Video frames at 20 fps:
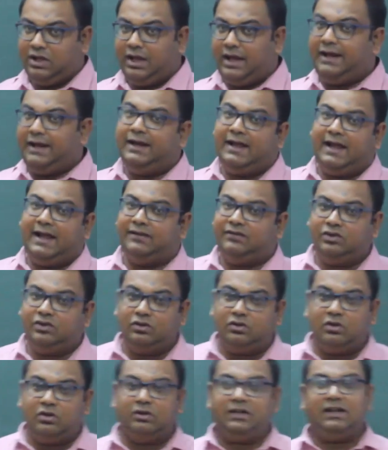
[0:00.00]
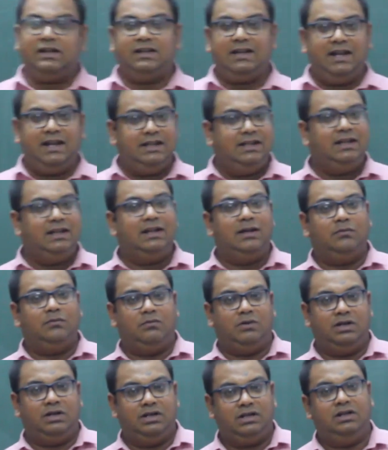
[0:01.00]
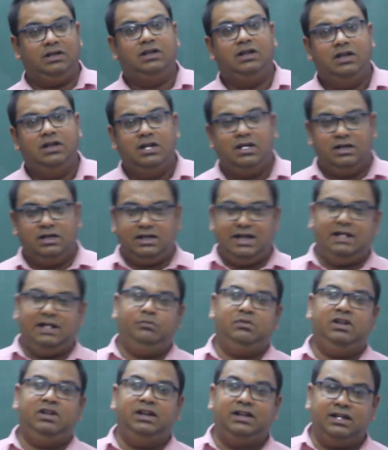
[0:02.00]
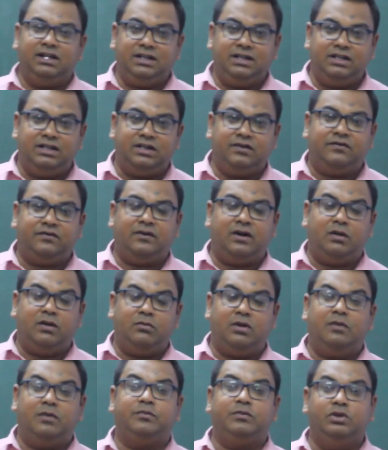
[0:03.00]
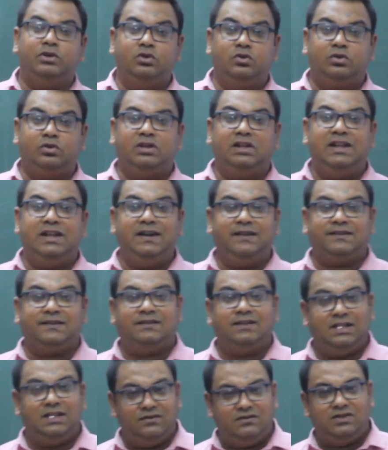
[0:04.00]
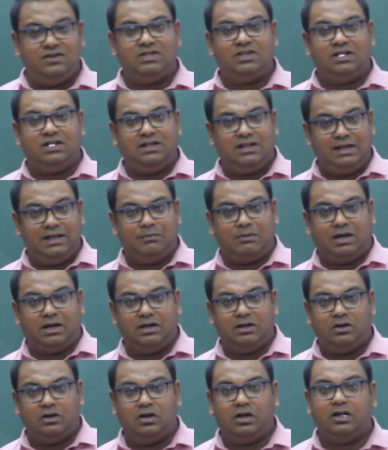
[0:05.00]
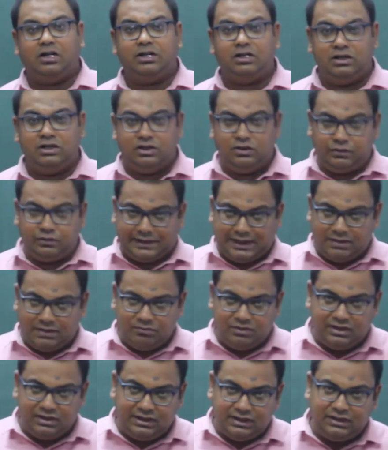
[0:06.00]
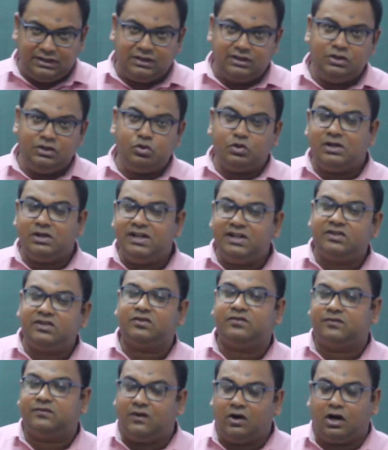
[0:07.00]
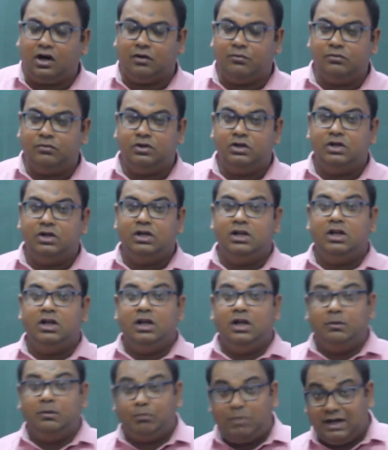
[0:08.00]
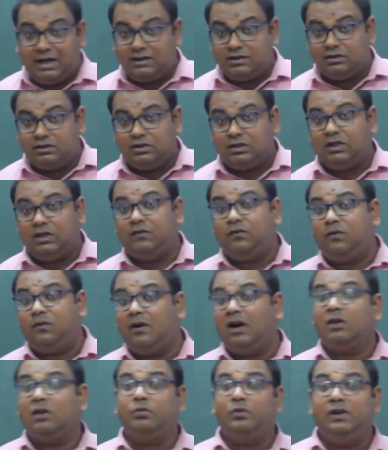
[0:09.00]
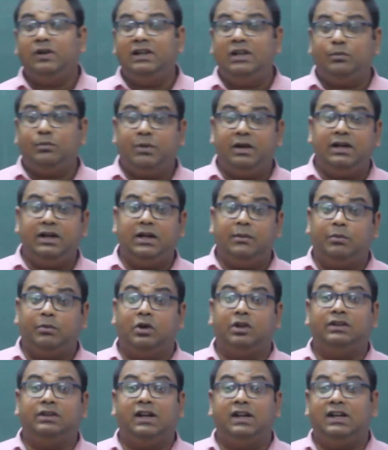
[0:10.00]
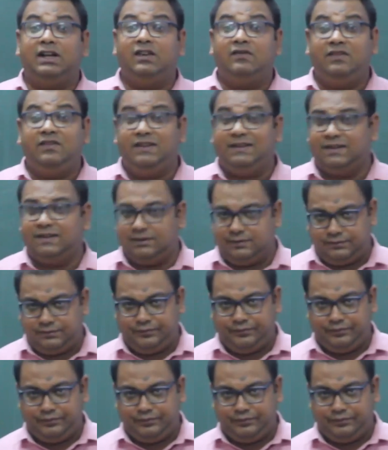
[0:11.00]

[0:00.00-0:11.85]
And as you know that any number can be written in the form of Euclid's division lemma, or it can be written in Euclid's form, but the form will depend upon the divisor.